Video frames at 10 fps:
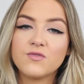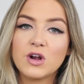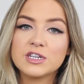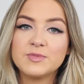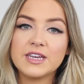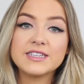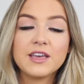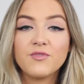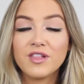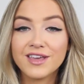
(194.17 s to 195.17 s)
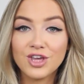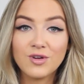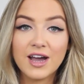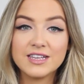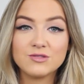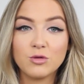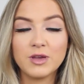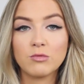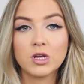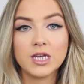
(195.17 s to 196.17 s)
first because I feel like you guys will
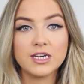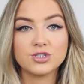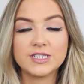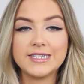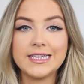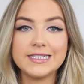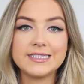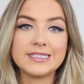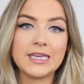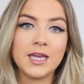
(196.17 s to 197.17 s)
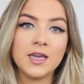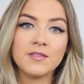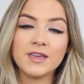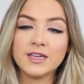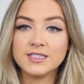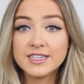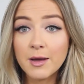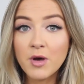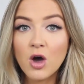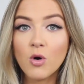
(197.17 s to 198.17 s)
be really interested in seeing the
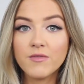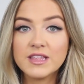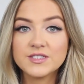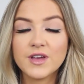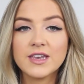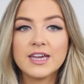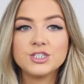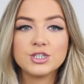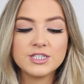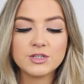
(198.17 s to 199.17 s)
demo of this foundation.